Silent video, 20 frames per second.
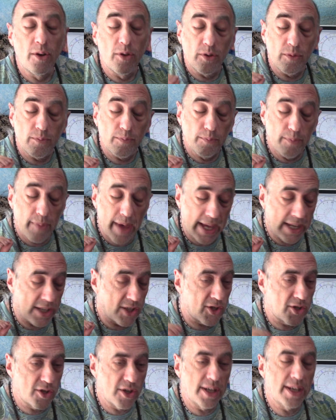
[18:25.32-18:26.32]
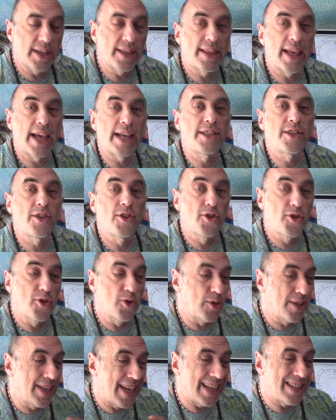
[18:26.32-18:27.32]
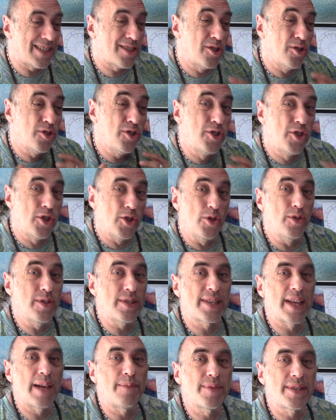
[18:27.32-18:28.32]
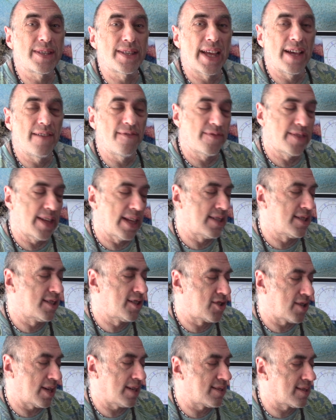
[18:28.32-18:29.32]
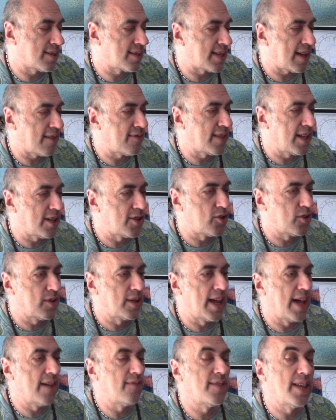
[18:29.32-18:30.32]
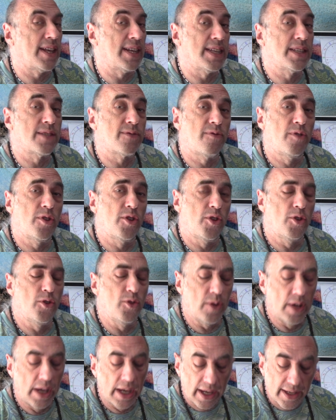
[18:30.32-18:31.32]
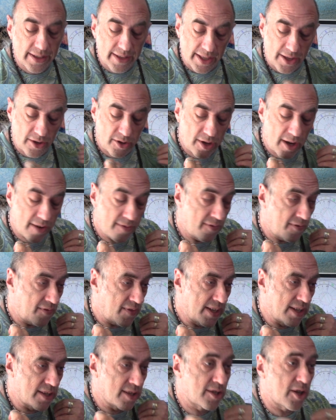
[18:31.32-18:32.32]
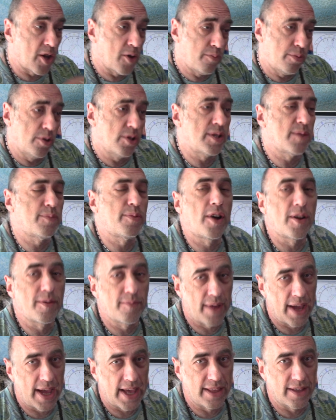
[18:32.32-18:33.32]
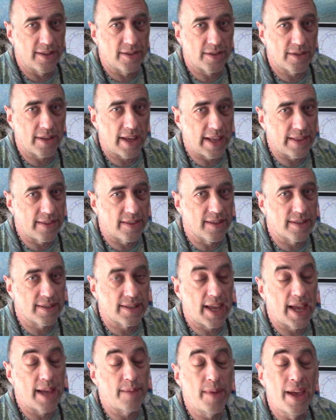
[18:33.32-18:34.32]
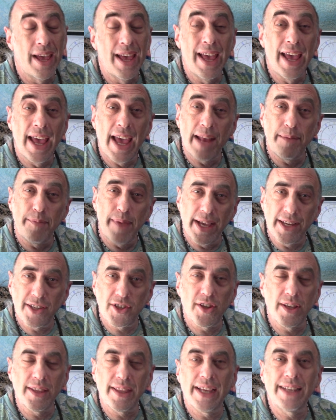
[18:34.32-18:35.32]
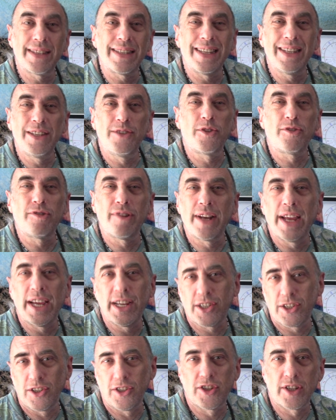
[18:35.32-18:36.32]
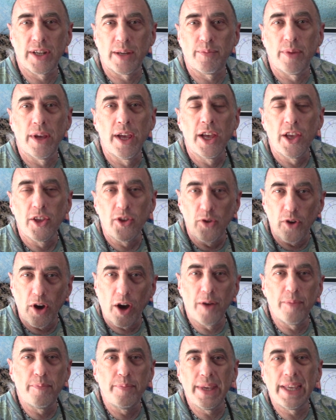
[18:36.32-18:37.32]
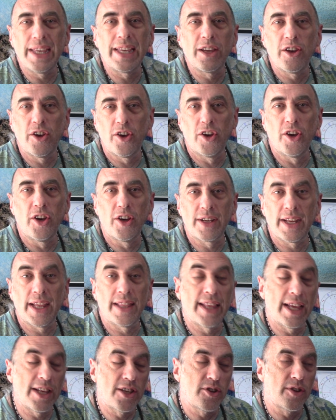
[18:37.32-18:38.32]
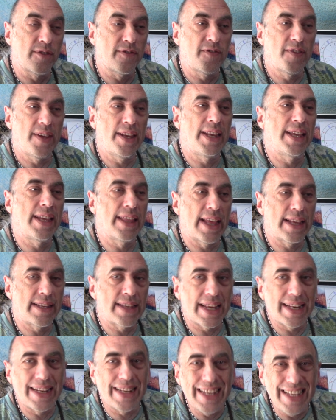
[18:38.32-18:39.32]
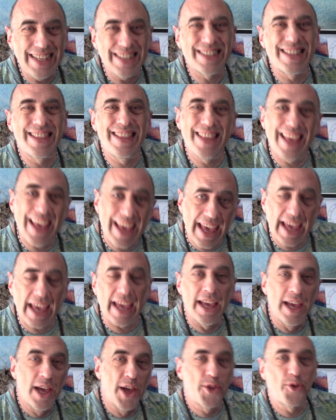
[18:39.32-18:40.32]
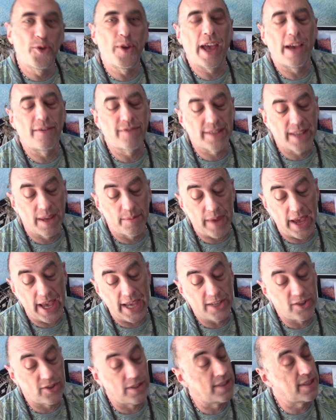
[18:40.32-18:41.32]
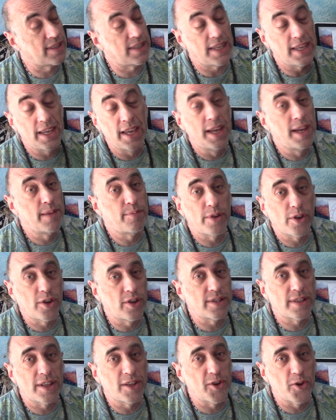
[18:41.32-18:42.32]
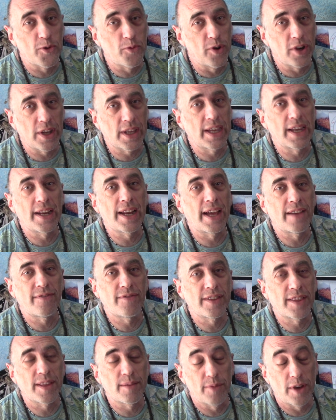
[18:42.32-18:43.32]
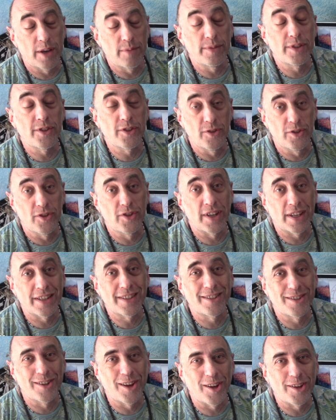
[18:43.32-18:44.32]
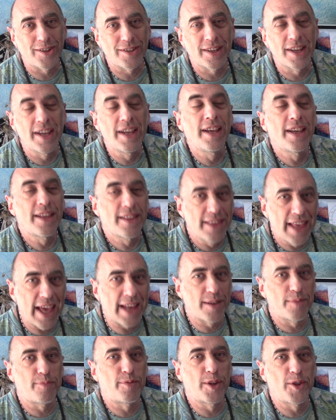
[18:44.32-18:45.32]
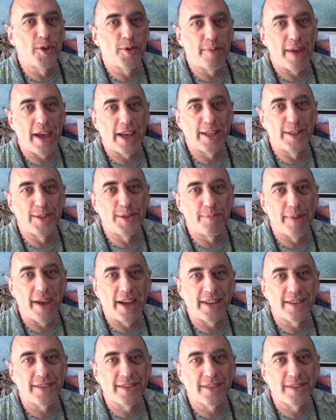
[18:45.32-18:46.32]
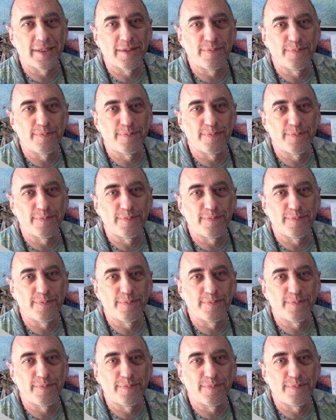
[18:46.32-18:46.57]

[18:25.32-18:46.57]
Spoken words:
Make sure that you get to do some stuff that's just stuff that you love, that is for you, so that you don't feel so put upon by others at this time. And make sure that in your relationship you are being heard, and that you're feeling that at least there you have some agency, because in your working life at the moment you just don't. That'll bring you back into balance.